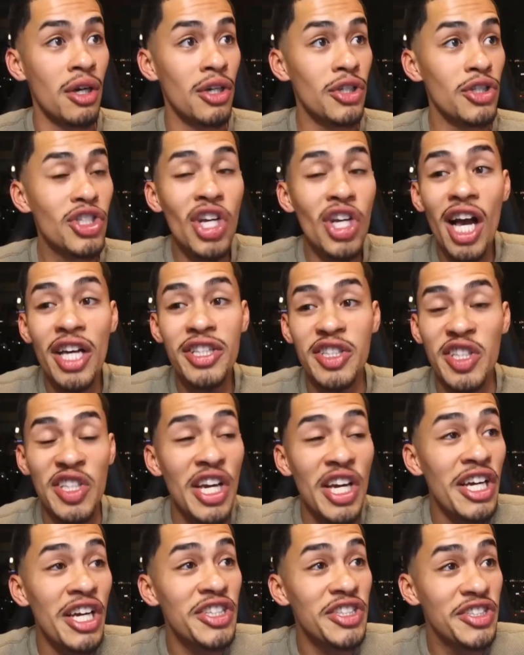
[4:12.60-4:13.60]
Just
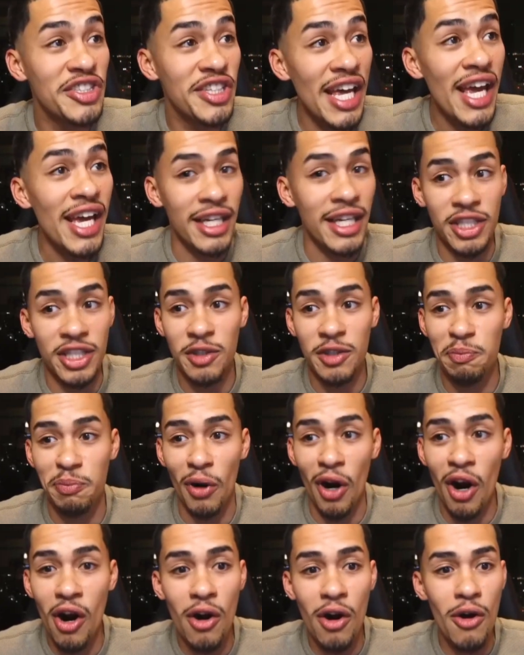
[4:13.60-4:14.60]
dicks,
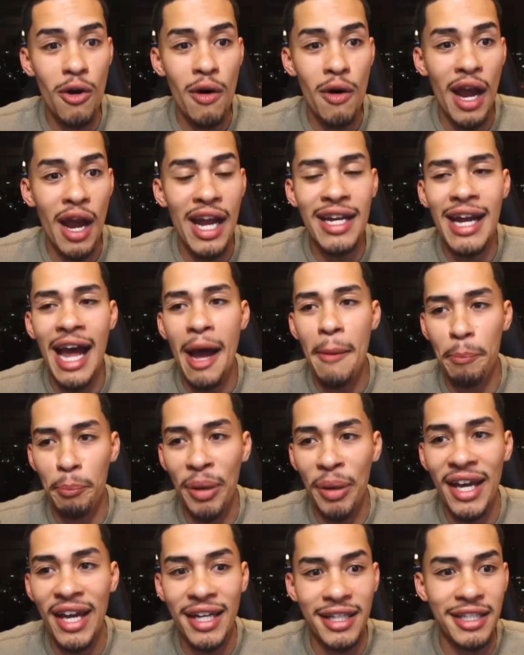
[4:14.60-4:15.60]
bro, and not
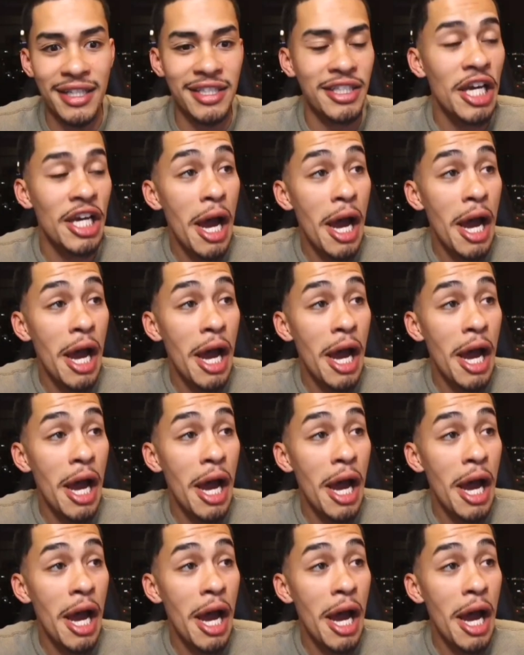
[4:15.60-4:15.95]
pics,